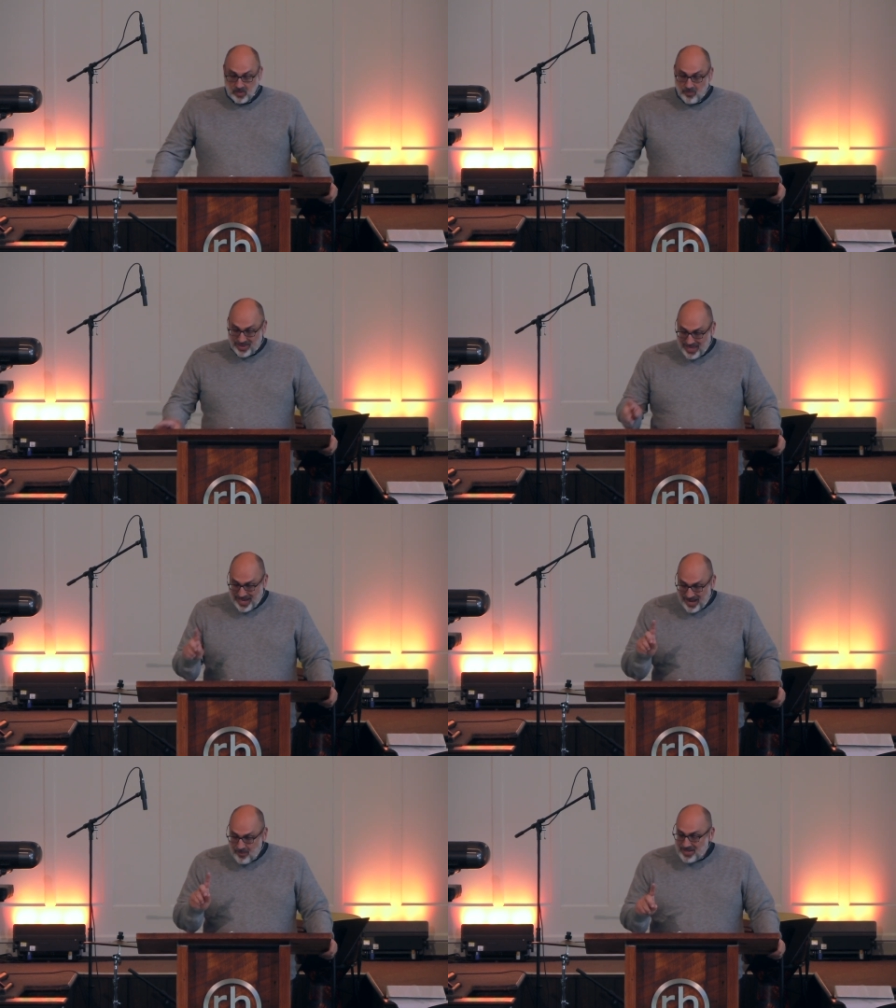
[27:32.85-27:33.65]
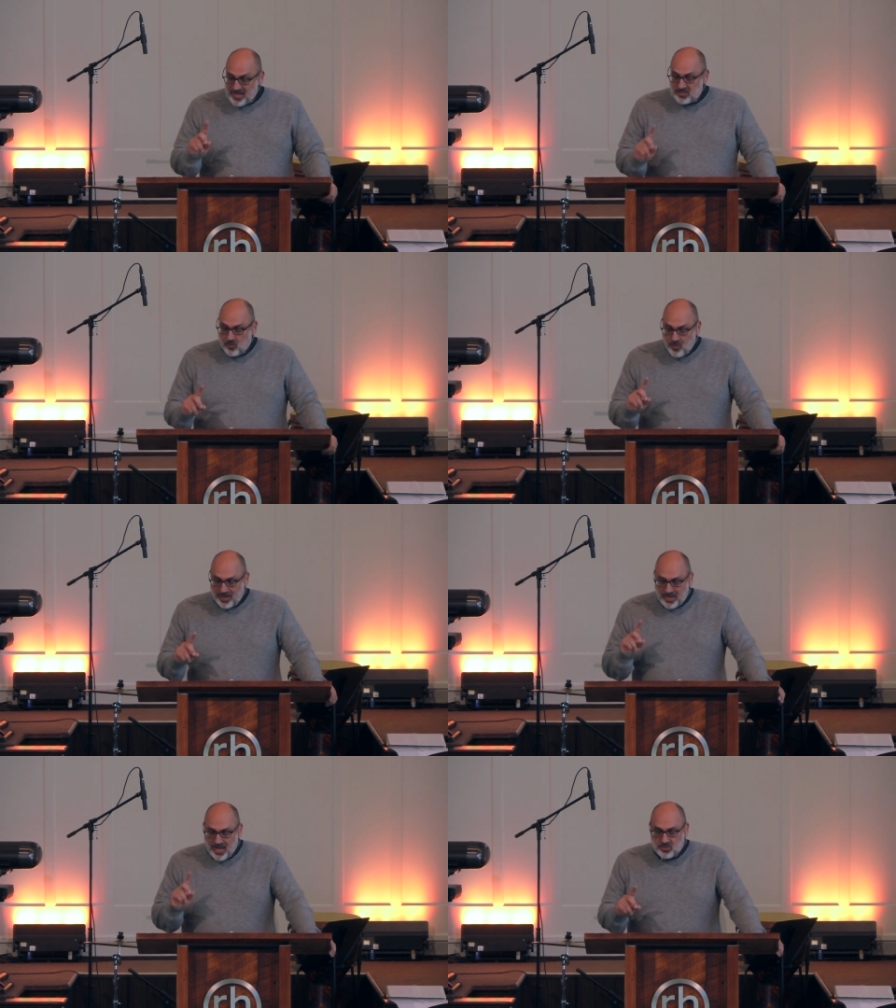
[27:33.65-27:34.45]
But the enemy doesn't
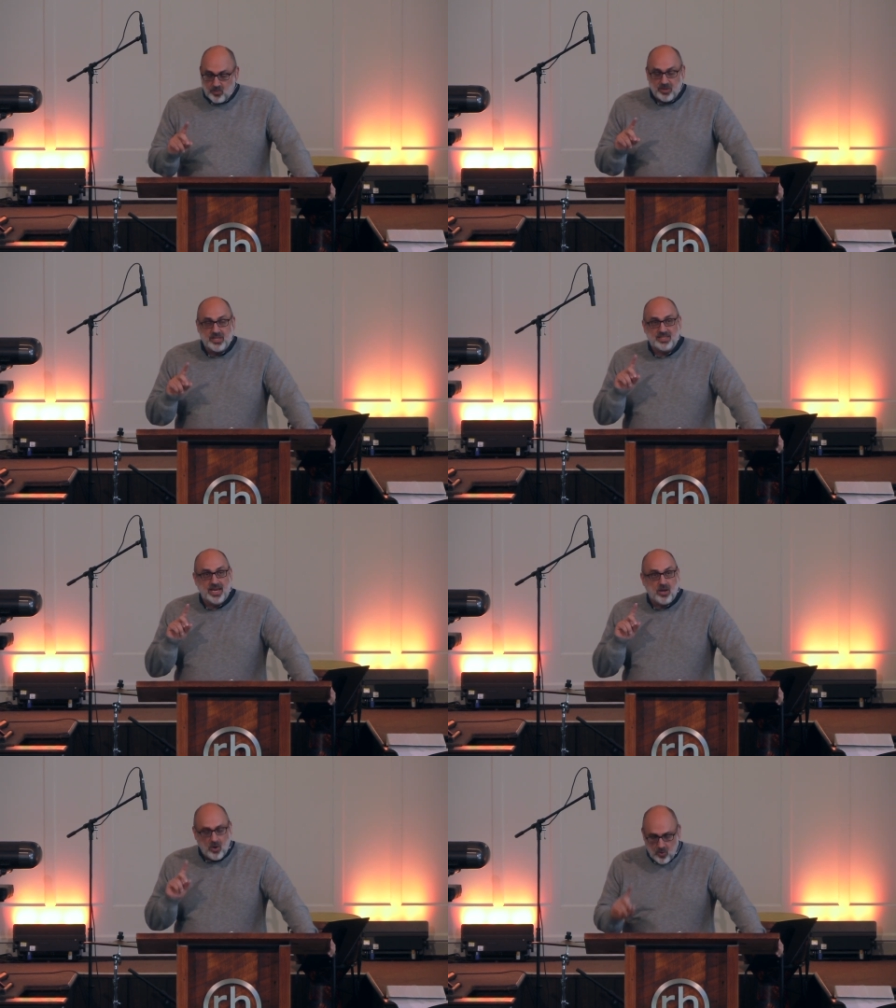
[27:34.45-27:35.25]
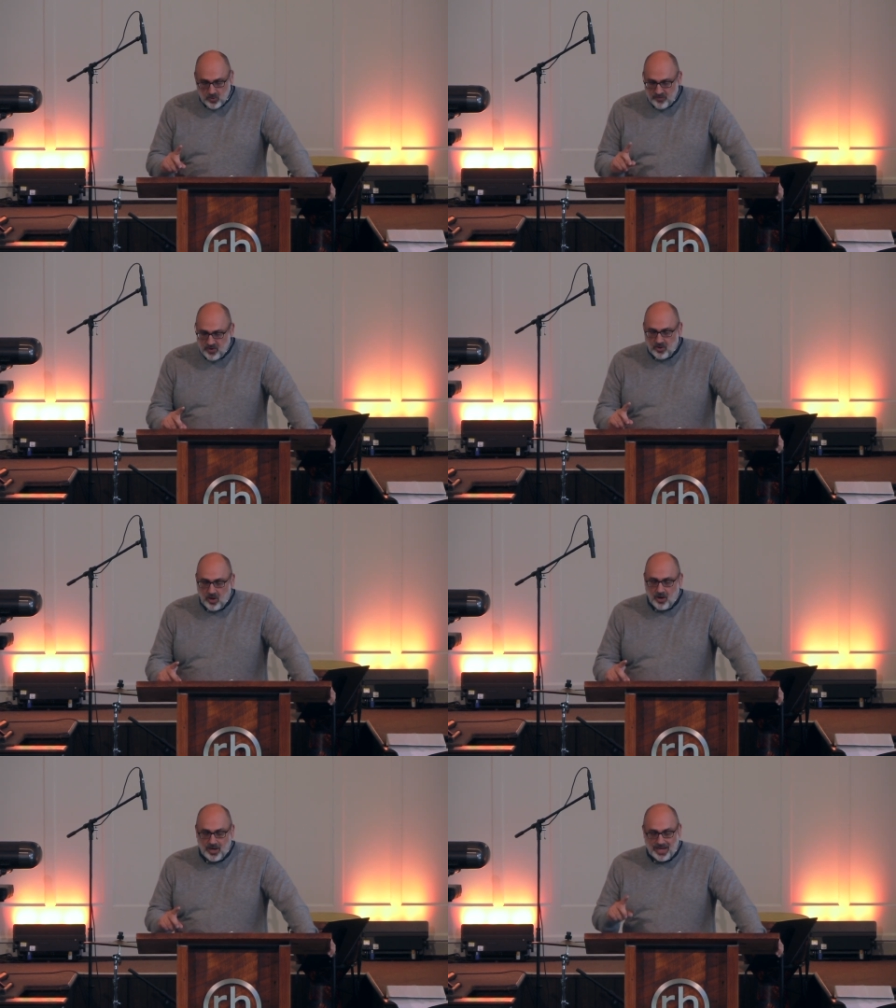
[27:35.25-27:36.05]
want God's word to take hold of your
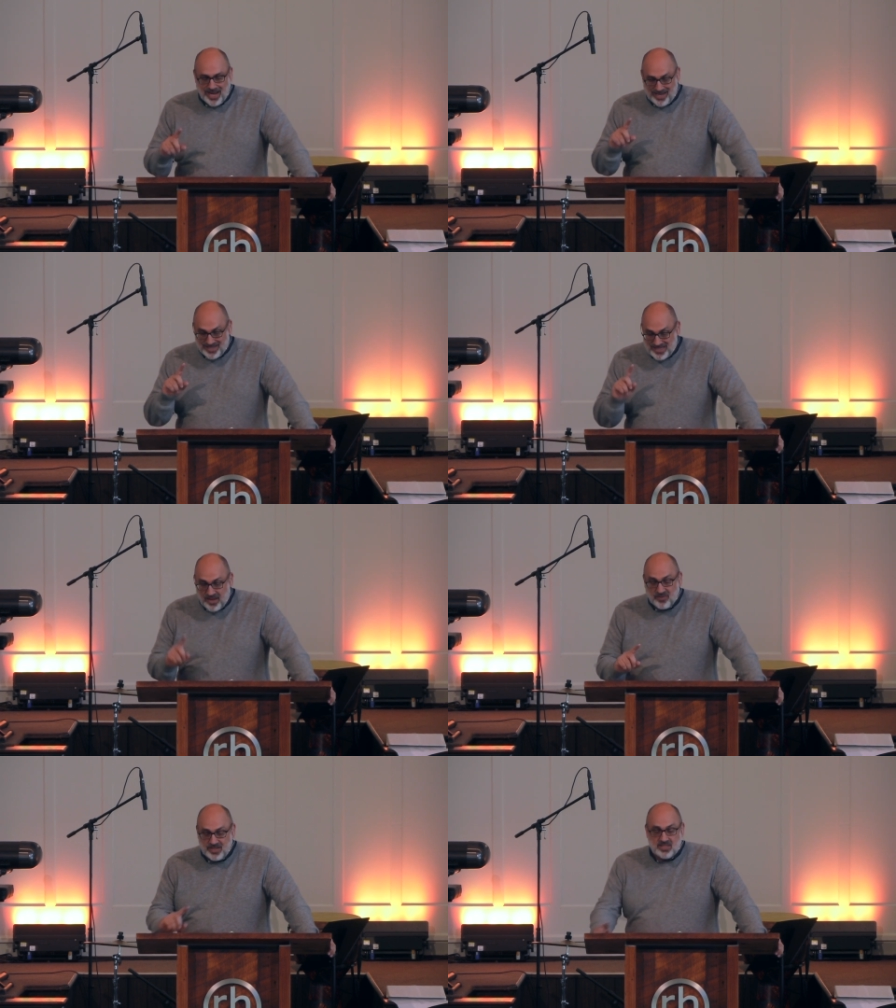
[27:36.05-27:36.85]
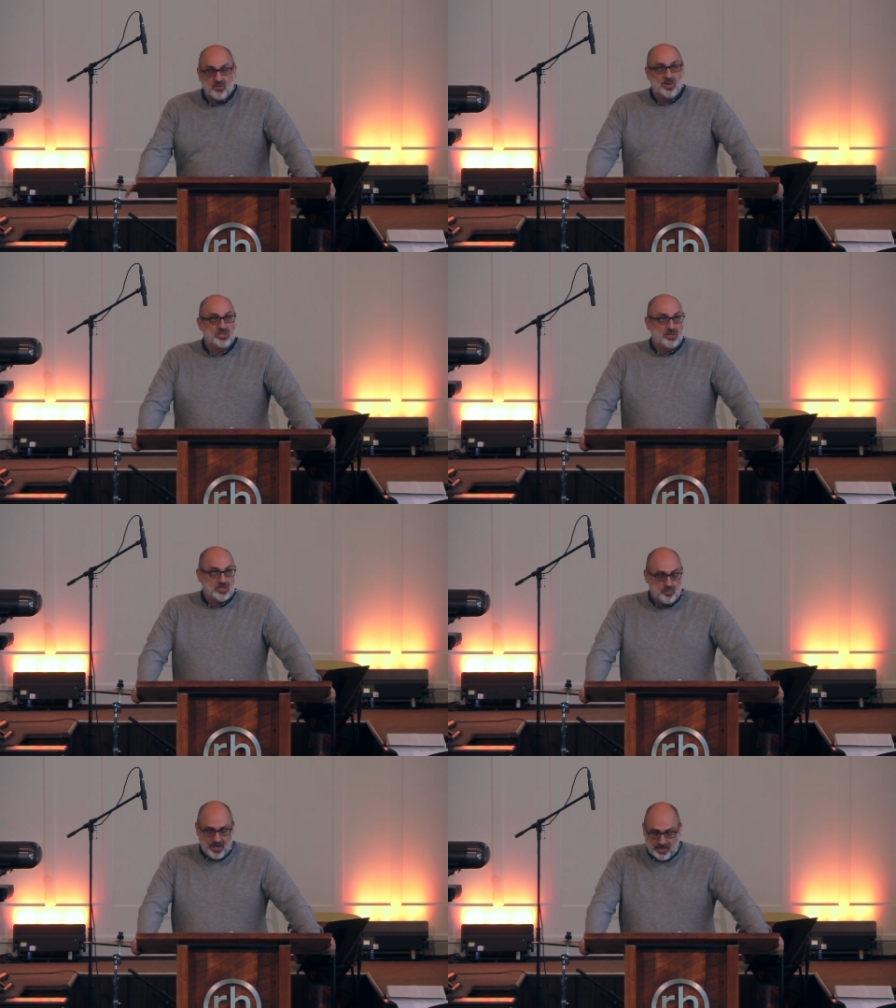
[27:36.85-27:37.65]
heart, and he definitely doesn't want you to
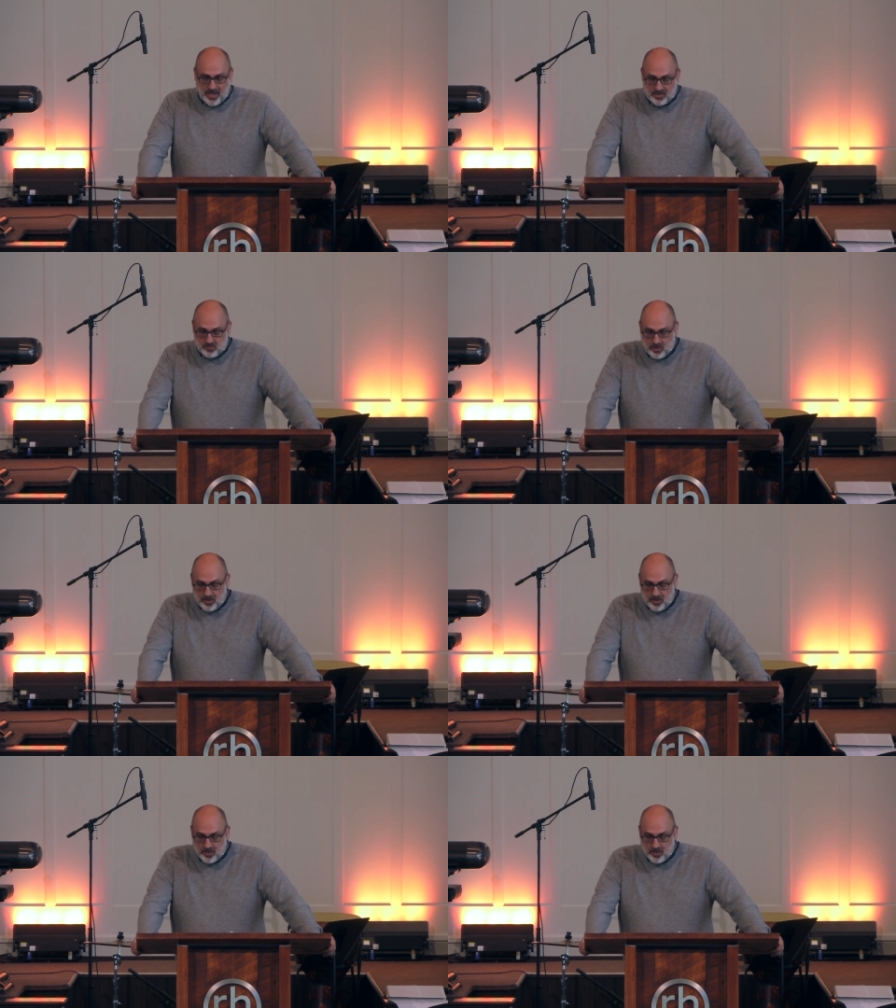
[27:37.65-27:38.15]
spread God's word.